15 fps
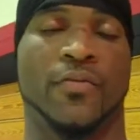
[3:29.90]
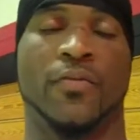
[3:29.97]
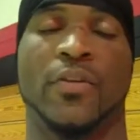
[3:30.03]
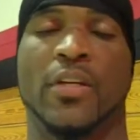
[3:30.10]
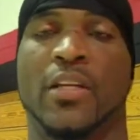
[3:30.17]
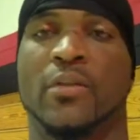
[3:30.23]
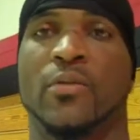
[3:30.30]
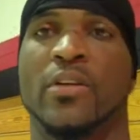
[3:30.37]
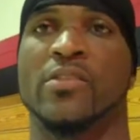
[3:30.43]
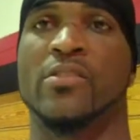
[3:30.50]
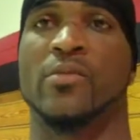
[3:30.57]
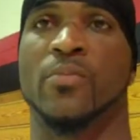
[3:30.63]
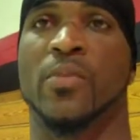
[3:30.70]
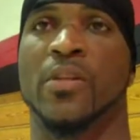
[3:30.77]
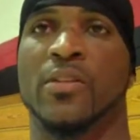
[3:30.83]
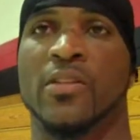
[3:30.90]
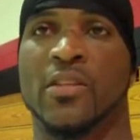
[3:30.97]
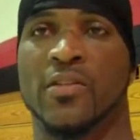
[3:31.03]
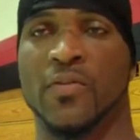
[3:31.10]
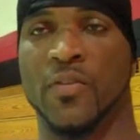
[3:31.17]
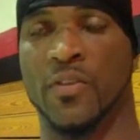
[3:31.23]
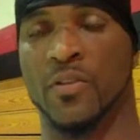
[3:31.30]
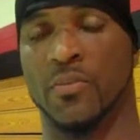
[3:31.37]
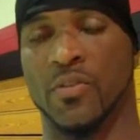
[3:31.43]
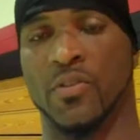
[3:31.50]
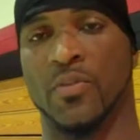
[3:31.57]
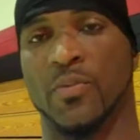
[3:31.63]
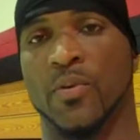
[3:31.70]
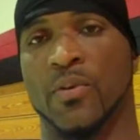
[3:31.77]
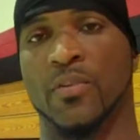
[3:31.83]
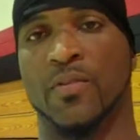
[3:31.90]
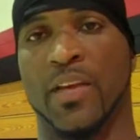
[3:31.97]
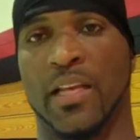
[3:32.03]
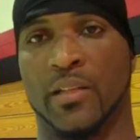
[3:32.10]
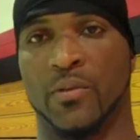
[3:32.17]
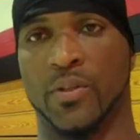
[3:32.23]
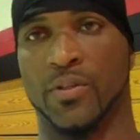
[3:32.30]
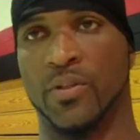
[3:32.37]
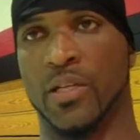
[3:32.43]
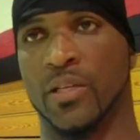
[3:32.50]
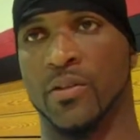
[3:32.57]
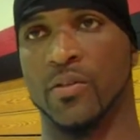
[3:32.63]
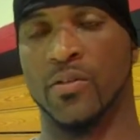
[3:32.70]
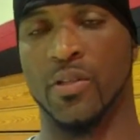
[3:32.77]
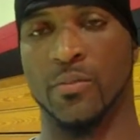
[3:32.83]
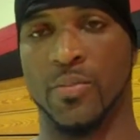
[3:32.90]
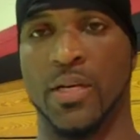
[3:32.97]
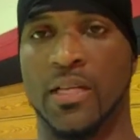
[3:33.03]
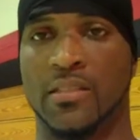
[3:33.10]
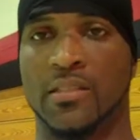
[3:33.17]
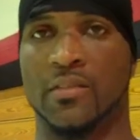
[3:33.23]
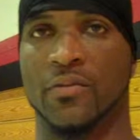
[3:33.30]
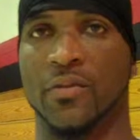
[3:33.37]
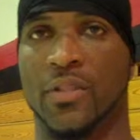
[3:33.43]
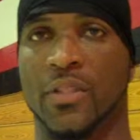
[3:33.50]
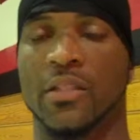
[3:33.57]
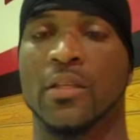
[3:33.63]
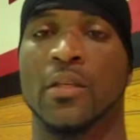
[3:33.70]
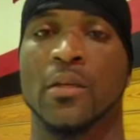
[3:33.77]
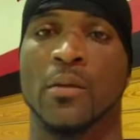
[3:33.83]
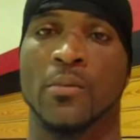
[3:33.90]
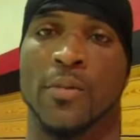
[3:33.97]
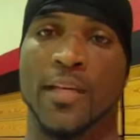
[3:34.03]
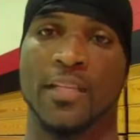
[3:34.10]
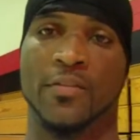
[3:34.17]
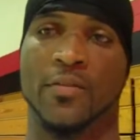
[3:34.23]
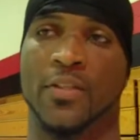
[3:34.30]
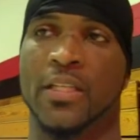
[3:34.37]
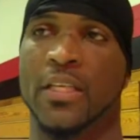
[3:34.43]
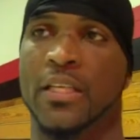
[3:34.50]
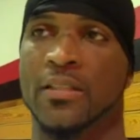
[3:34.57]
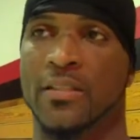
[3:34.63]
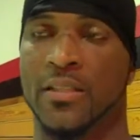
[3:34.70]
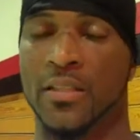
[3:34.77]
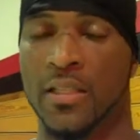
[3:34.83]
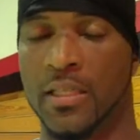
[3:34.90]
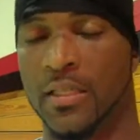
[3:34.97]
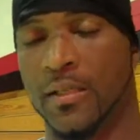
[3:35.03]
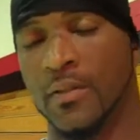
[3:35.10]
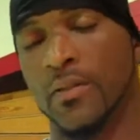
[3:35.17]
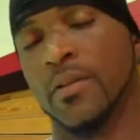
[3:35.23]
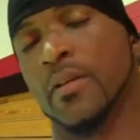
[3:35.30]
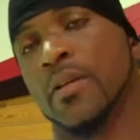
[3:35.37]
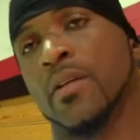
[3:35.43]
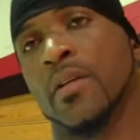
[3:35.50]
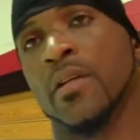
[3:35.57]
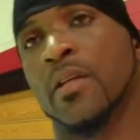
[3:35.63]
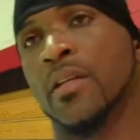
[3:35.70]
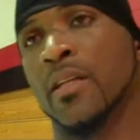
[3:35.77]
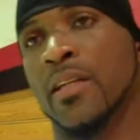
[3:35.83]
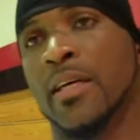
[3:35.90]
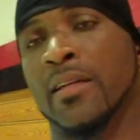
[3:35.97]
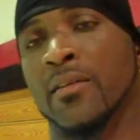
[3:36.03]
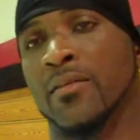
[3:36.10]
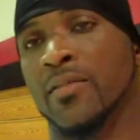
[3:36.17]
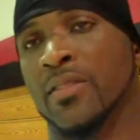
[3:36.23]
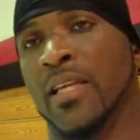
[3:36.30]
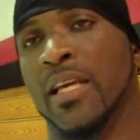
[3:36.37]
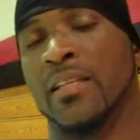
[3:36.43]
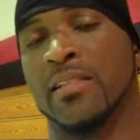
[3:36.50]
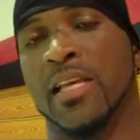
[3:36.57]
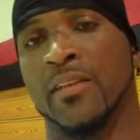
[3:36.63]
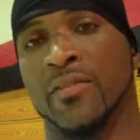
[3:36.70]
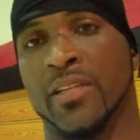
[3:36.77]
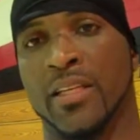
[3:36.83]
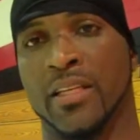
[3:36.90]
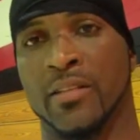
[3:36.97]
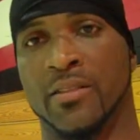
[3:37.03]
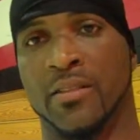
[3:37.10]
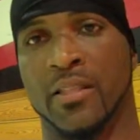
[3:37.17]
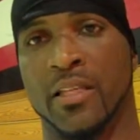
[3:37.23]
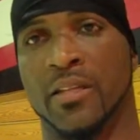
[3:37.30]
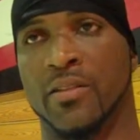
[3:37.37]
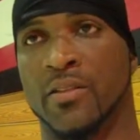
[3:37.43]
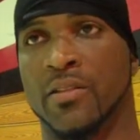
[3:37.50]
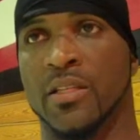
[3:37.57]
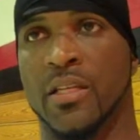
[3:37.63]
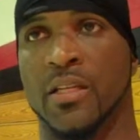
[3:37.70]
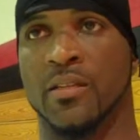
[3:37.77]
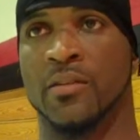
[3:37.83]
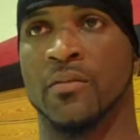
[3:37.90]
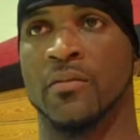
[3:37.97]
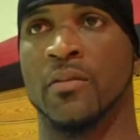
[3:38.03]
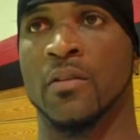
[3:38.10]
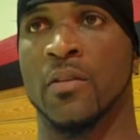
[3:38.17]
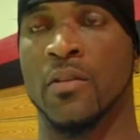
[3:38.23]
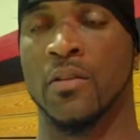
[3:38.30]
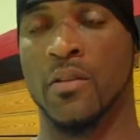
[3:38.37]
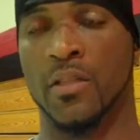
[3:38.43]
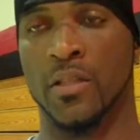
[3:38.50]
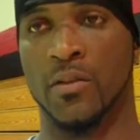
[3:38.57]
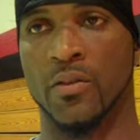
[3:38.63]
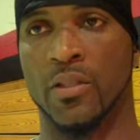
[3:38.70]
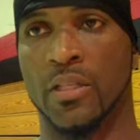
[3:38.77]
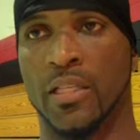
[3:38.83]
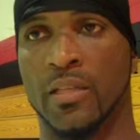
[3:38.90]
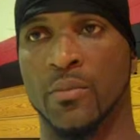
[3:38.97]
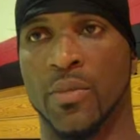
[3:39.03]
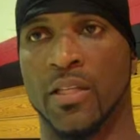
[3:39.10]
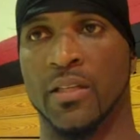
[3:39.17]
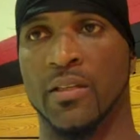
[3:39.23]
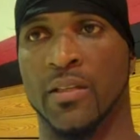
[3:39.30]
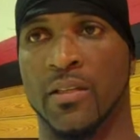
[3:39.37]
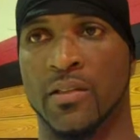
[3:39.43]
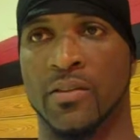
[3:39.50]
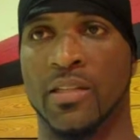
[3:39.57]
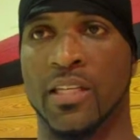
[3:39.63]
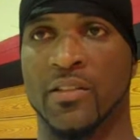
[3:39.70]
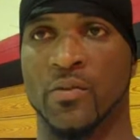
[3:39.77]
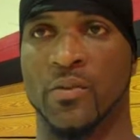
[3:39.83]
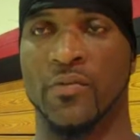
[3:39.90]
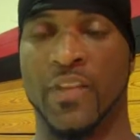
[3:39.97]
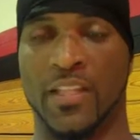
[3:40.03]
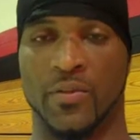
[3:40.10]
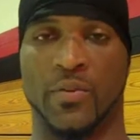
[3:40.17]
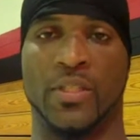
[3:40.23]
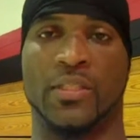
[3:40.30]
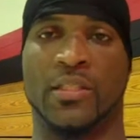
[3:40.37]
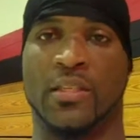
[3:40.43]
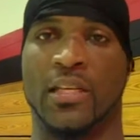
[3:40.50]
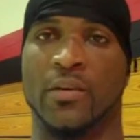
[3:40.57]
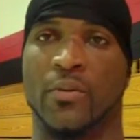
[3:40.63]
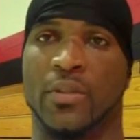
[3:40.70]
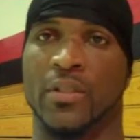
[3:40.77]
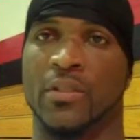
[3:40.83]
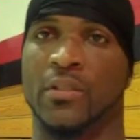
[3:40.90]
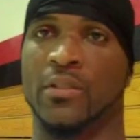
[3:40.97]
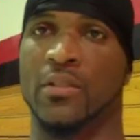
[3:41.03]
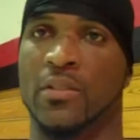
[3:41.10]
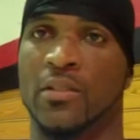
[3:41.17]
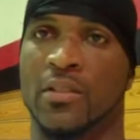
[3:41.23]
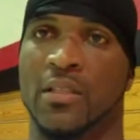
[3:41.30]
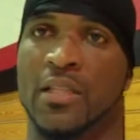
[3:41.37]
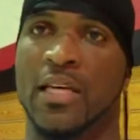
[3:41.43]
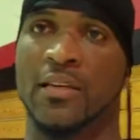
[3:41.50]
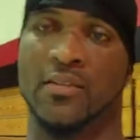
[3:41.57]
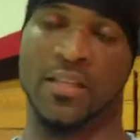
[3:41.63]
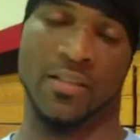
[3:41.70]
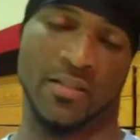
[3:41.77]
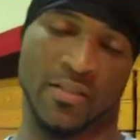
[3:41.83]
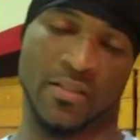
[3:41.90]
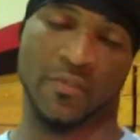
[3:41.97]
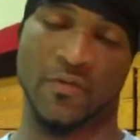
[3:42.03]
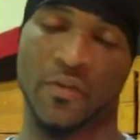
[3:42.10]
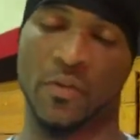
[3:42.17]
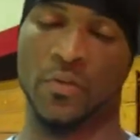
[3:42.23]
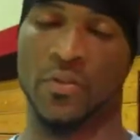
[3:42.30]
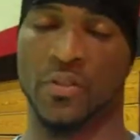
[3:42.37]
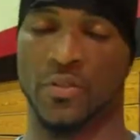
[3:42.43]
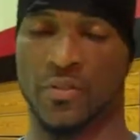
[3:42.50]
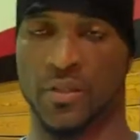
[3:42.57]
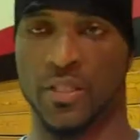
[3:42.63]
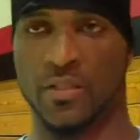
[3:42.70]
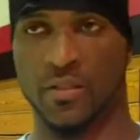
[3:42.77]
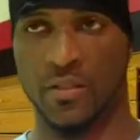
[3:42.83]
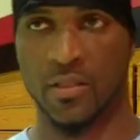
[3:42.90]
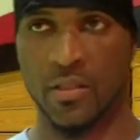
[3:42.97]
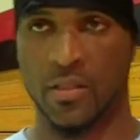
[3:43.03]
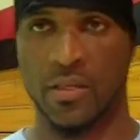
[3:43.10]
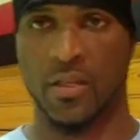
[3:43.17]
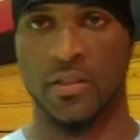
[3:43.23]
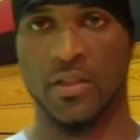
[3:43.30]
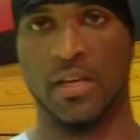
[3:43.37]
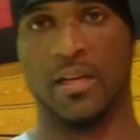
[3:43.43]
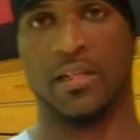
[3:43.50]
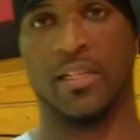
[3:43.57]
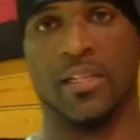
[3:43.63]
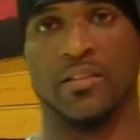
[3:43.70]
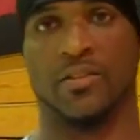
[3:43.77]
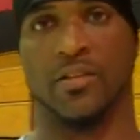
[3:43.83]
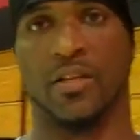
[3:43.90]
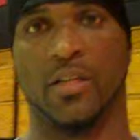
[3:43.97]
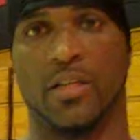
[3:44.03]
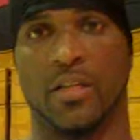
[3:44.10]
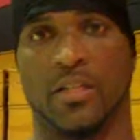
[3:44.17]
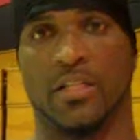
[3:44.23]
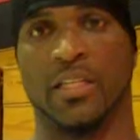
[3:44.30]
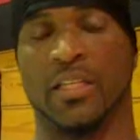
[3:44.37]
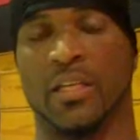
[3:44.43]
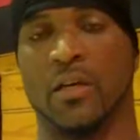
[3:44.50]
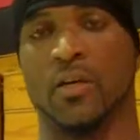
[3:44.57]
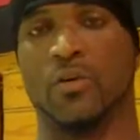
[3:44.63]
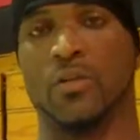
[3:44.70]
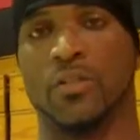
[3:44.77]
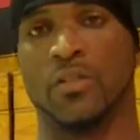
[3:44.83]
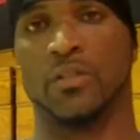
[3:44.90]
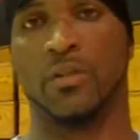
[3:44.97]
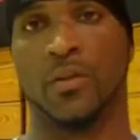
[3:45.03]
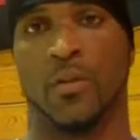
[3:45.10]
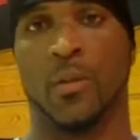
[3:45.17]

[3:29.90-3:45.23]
for any reason, but just for them to support the fact that we're trying to do something positive with Pass for Kids, and a lot of those guys have kids, and they understand, you know, the dilemma and things we're faced with today with a lot of things, and some foods and drinks that our kids are getting a hold to